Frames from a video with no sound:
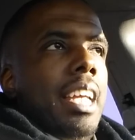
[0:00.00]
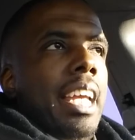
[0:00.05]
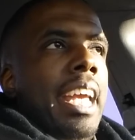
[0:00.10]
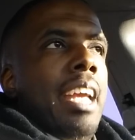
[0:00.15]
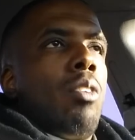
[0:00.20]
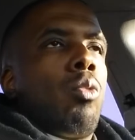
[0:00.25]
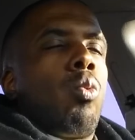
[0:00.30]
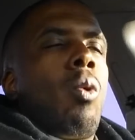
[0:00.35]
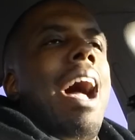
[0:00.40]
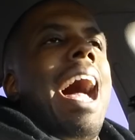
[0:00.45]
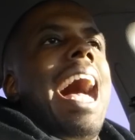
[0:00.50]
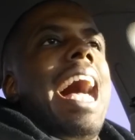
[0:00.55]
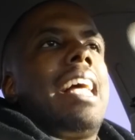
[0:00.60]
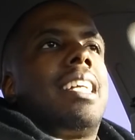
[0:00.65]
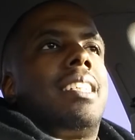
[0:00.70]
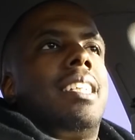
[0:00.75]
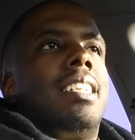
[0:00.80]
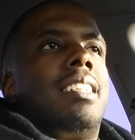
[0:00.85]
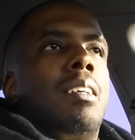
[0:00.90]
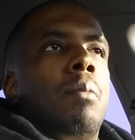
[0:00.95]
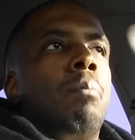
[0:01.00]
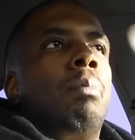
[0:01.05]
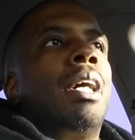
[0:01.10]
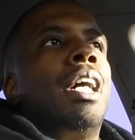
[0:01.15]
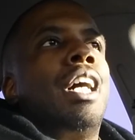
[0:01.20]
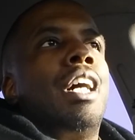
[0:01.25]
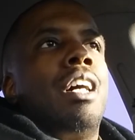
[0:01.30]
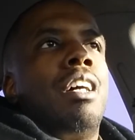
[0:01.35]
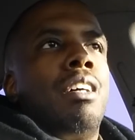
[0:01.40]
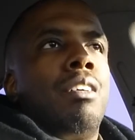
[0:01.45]
it rises
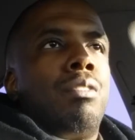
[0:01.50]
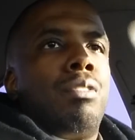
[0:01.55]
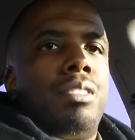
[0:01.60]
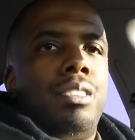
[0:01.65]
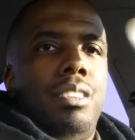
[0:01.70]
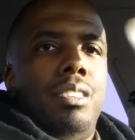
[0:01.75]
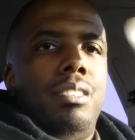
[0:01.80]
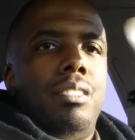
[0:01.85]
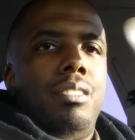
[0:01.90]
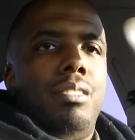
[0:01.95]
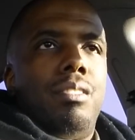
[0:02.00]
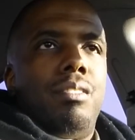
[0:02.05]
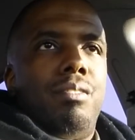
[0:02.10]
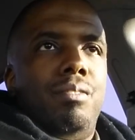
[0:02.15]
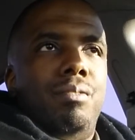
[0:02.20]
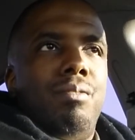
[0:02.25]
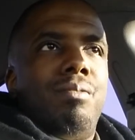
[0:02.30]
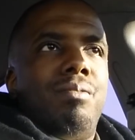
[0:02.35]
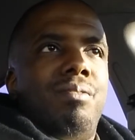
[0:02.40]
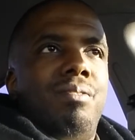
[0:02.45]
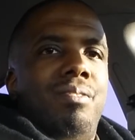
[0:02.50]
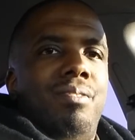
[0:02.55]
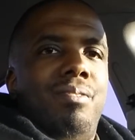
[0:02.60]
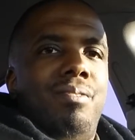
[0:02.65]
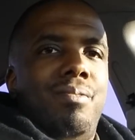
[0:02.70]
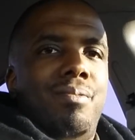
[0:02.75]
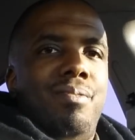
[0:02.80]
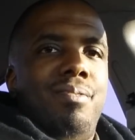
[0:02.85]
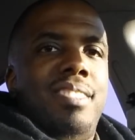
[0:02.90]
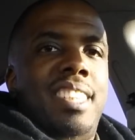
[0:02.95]
above
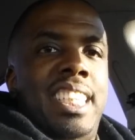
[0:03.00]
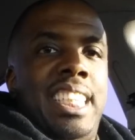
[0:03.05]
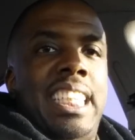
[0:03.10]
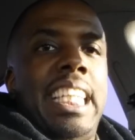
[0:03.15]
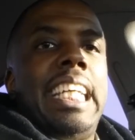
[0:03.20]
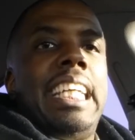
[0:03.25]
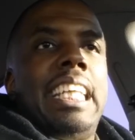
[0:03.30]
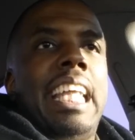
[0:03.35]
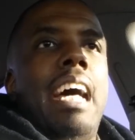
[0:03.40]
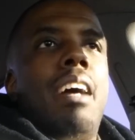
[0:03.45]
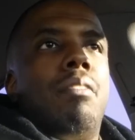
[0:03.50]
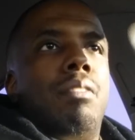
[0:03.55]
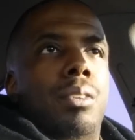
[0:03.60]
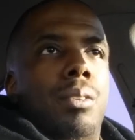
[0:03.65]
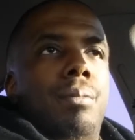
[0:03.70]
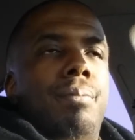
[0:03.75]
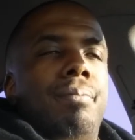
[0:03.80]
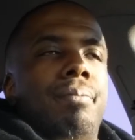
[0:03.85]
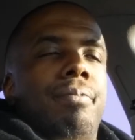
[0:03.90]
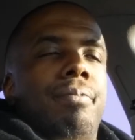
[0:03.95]
sea level.